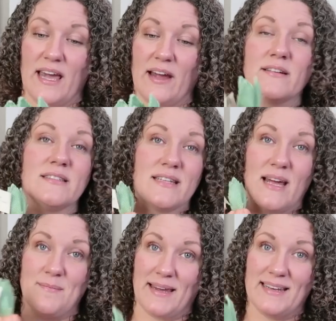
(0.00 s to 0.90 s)
carrots that
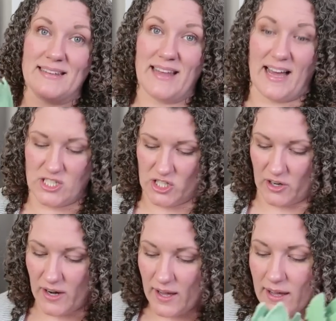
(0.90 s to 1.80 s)
I made last year.